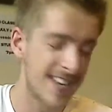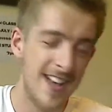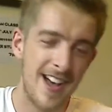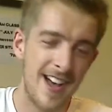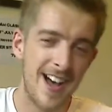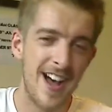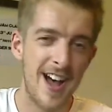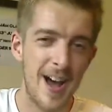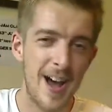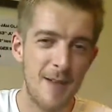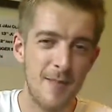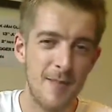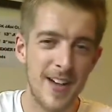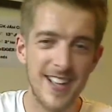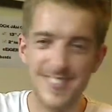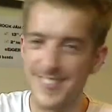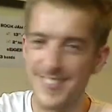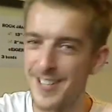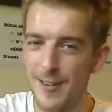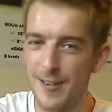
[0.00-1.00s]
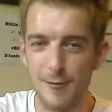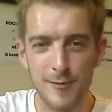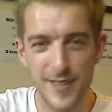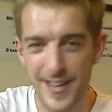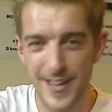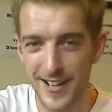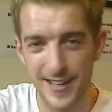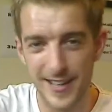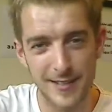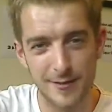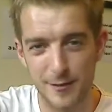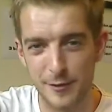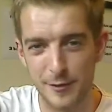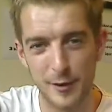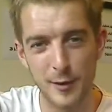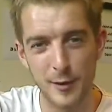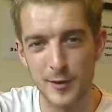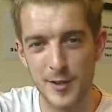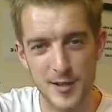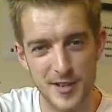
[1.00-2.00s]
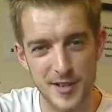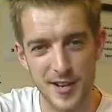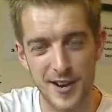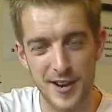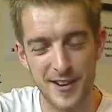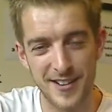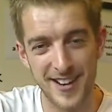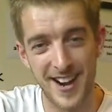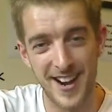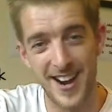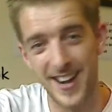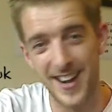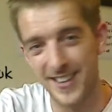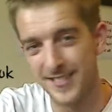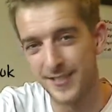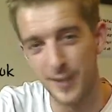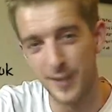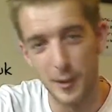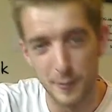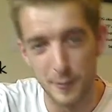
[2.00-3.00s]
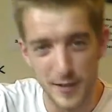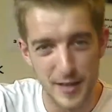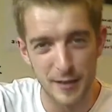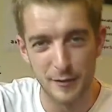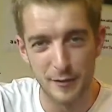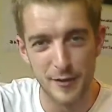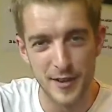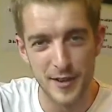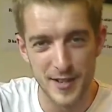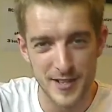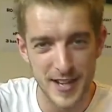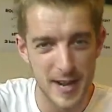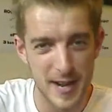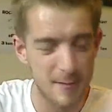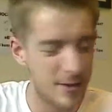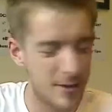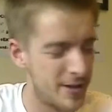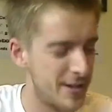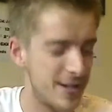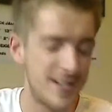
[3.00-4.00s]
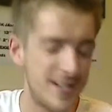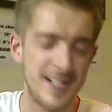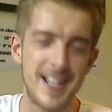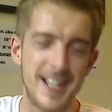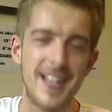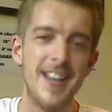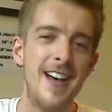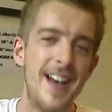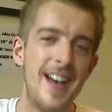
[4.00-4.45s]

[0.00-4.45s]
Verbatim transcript: Um, it's a really fun song. I loved it the first time I heard it.